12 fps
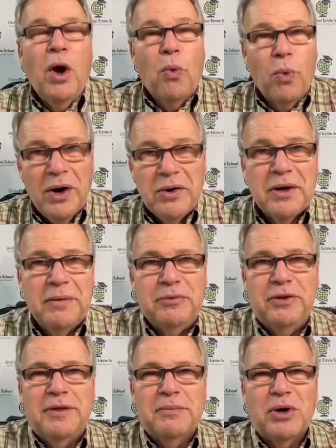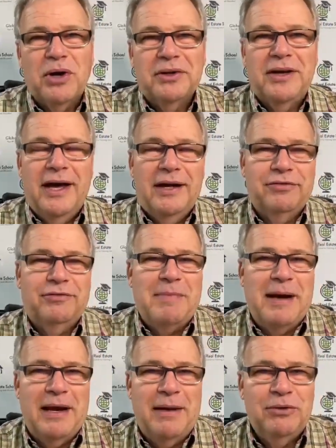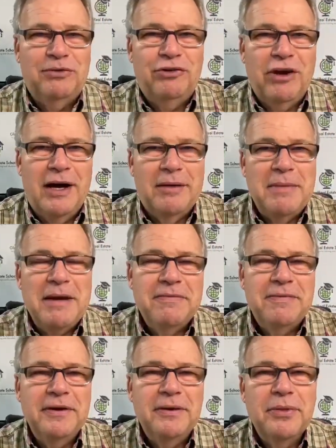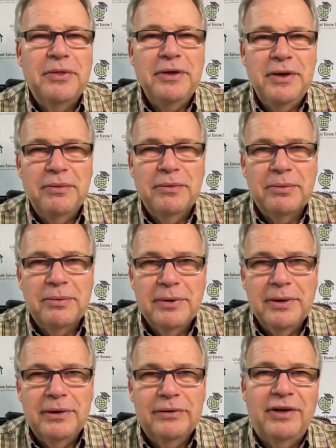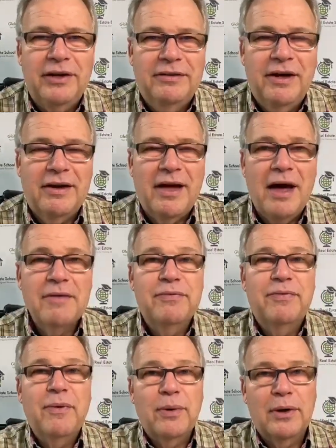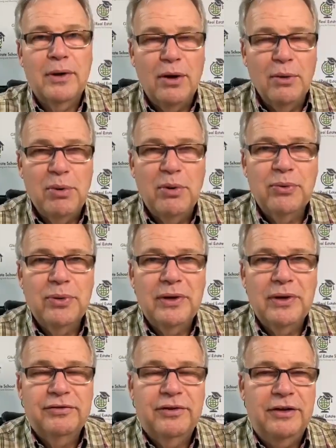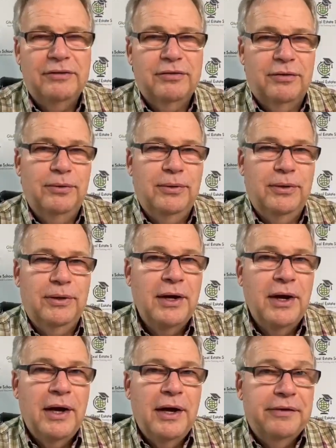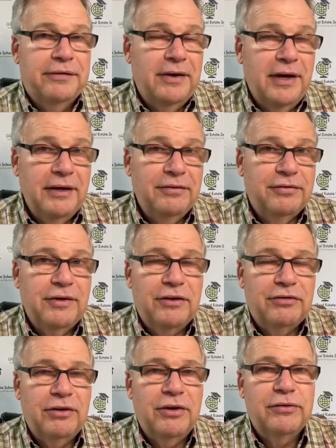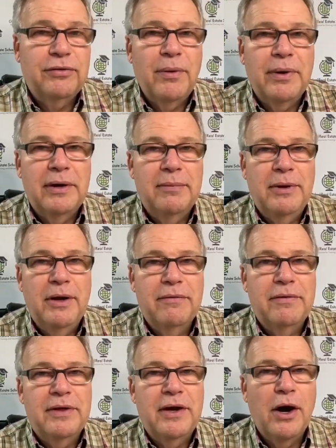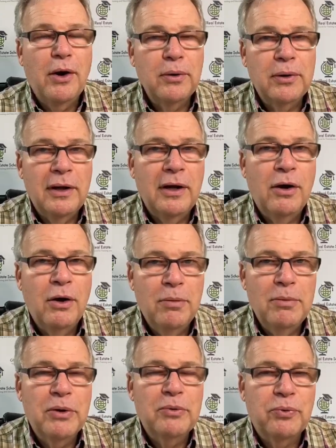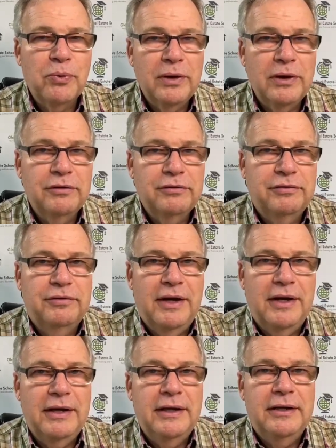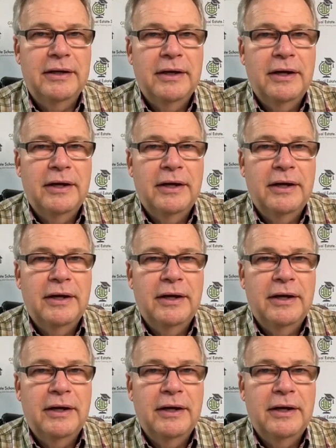Welcome to the broadcast. My name is John Mayfield, the real estate tech guy for Global Real Estate School. And today's session is going to be over the Oklahoma real estate